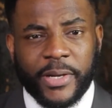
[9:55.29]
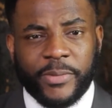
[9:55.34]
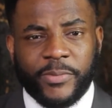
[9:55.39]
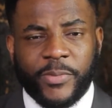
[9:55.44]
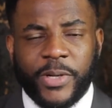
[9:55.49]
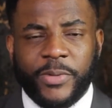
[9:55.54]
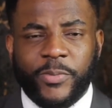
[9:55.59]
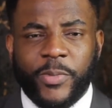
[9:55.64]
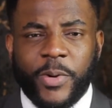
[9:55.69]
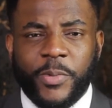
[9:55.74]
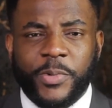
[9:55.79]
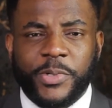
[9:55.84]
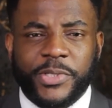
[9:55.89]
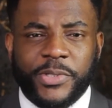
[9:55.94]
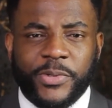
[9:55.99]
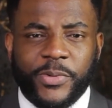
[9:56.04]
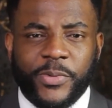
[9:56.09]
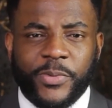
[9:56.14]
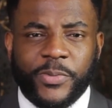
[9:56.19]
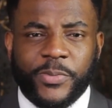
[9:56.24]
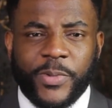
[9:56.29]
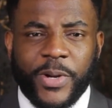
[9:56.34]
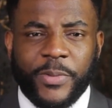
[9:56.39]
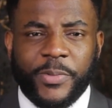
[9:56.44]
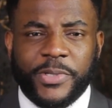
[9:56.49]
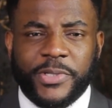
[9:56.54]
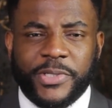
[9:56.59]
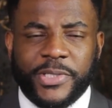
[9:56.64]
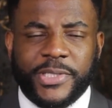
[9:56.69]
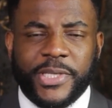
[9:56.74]
Where would
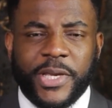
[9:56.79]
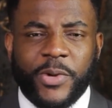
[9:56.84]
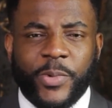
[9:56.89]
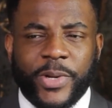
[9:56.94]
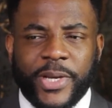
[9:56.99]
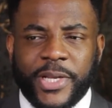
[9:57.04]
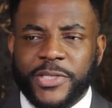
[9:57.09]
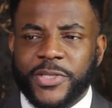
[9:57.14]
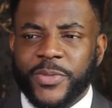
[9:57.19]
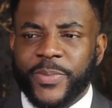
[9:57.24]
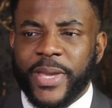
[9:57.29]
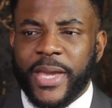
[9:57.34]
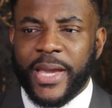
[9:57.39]
you say we need to be